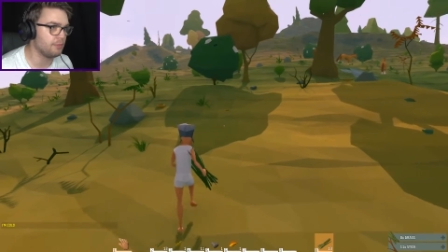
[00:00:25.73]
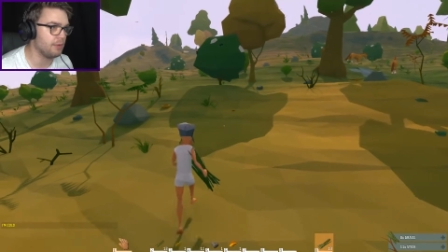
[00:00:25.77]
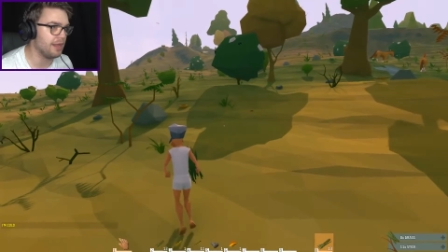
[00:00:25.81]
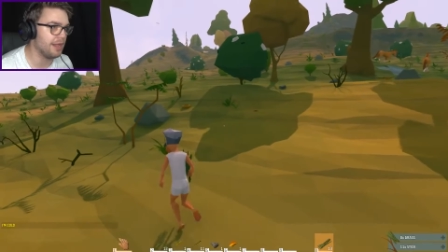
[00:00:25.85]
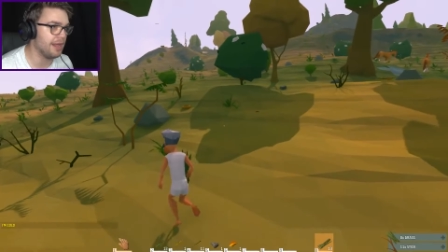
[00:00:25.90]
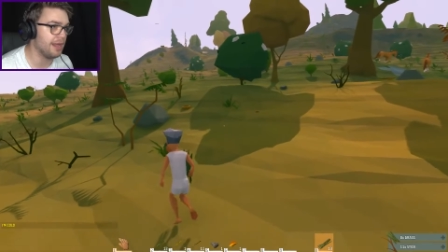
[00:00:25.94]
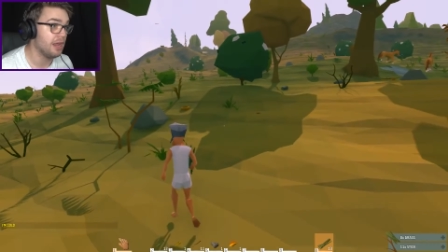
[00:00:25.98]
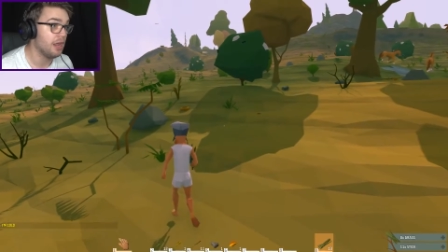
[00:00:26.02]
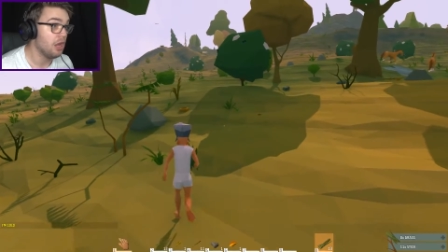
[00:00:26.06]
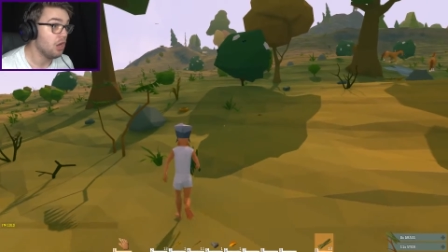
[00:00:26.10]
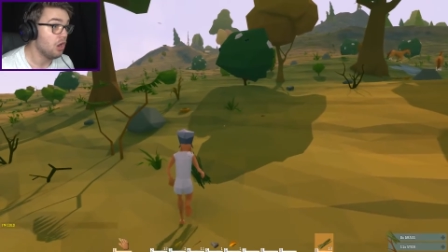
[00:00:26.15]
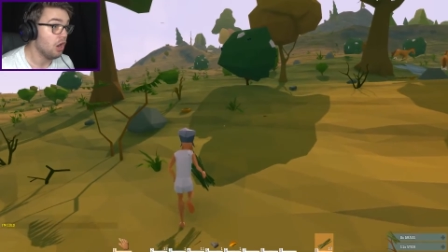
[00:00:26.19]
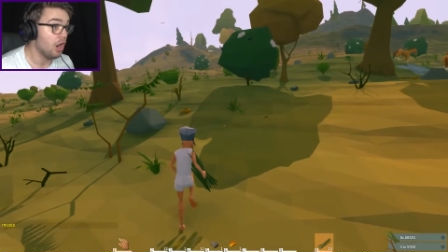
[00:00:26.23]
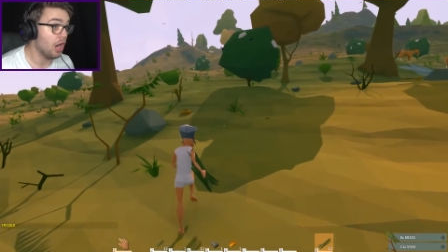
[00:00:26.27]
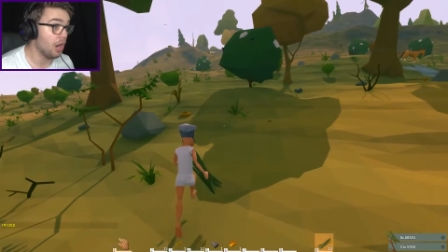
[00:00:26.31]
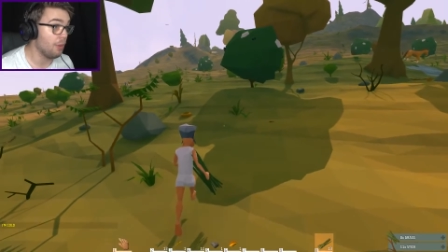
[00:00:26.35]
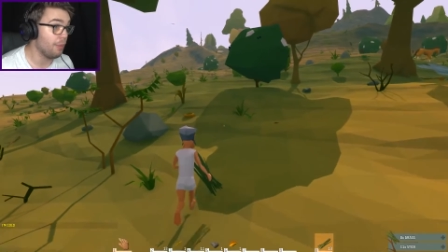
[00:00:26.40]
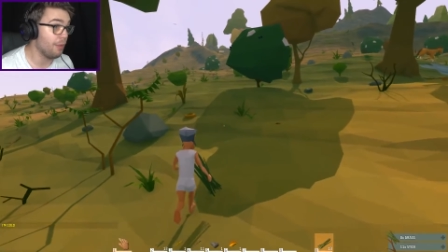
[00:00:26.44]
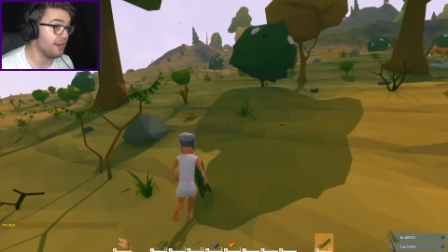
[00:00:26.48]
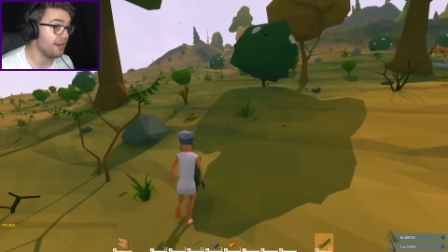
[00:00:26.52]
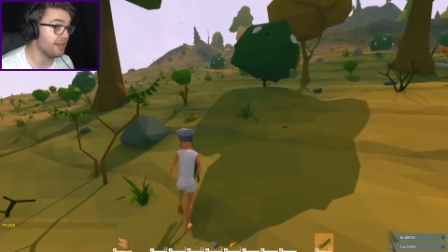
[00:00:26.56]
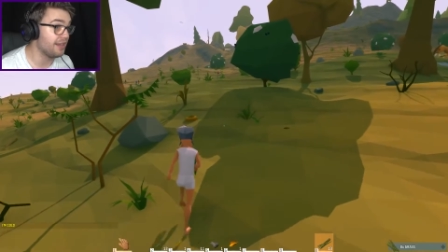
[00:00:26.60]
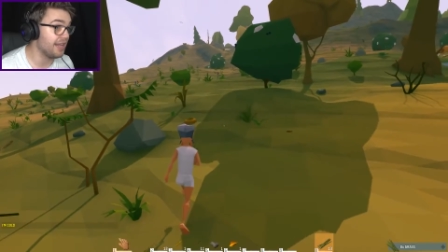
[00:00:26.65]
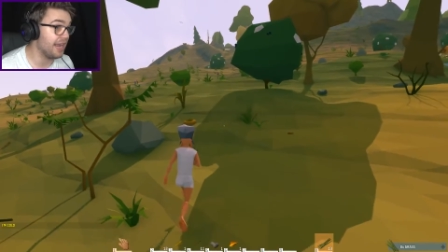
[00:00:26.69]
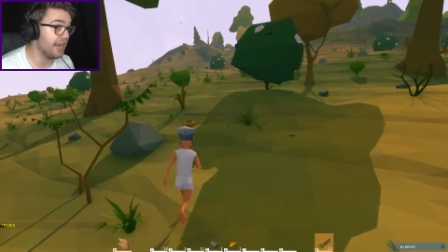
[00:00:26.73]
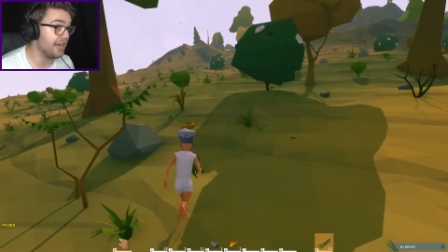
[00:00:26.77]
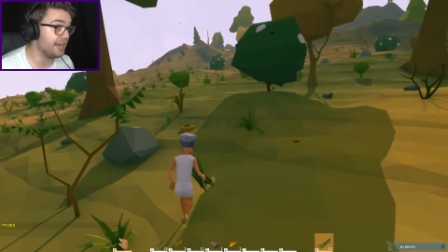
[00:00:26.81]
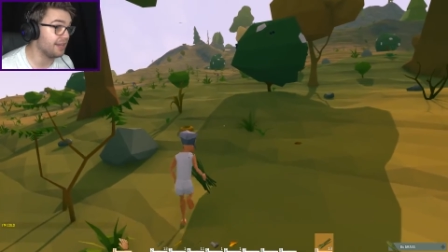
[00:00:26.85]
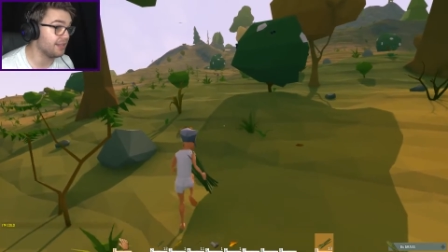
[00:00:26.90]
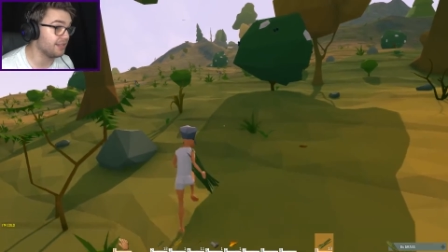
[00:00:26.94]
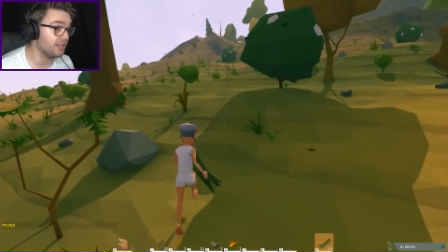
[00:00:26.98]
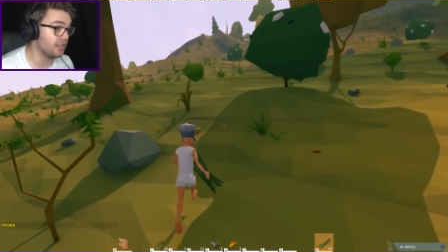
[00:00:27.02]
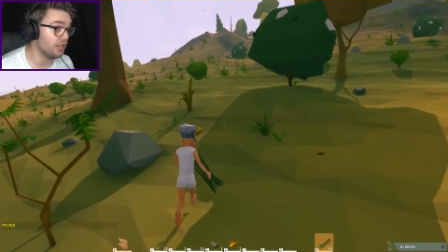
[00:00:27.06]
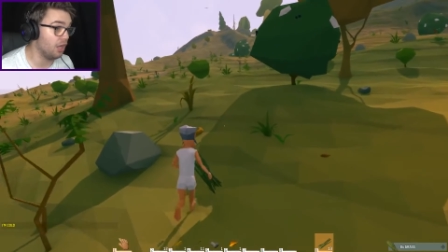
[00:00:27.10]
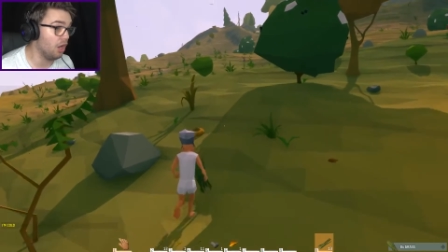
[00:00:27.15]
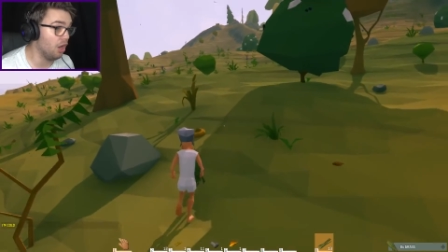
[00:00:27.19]
where I went down
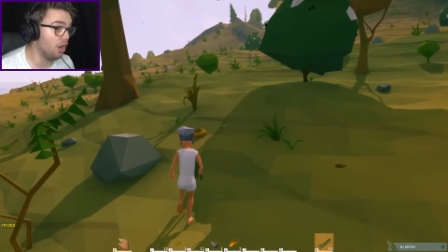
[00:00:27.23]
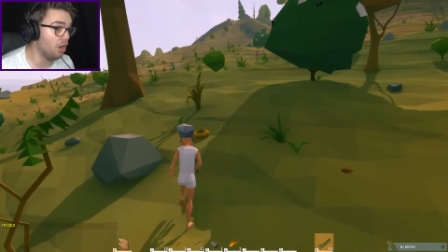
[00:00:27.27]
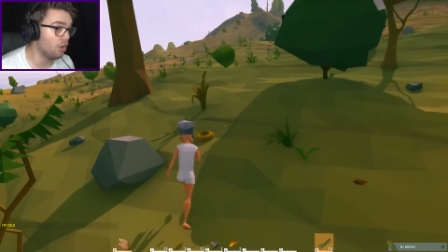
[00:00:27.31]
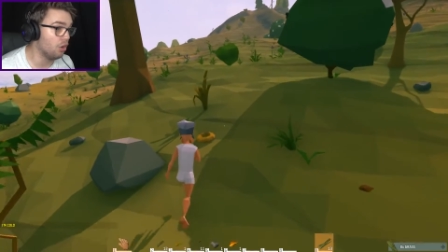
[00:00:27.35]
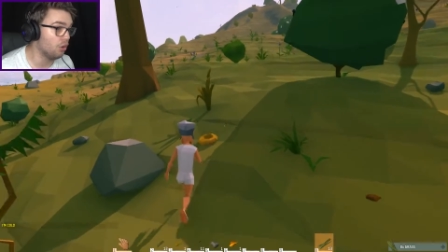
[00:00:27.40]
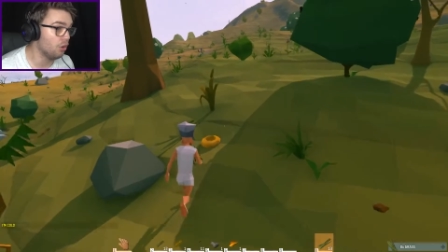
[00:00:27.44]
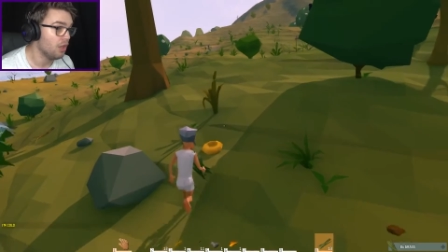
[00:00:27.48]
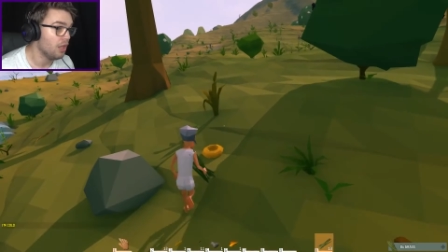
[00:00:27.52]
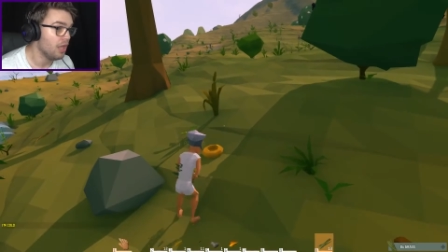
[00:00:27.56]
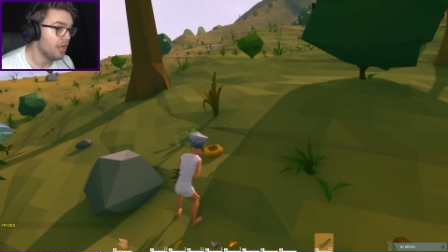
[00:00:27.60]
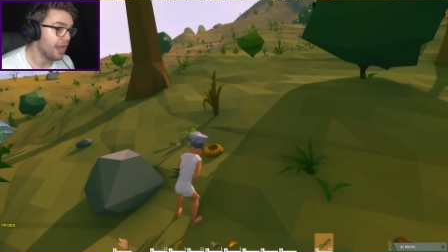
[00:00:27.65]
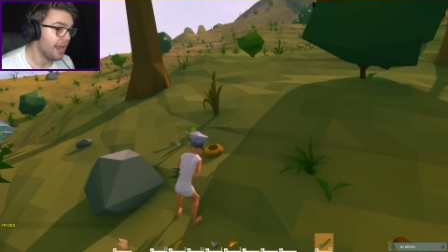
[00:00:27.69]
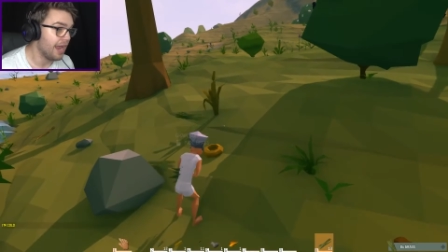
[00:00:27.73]
into the hole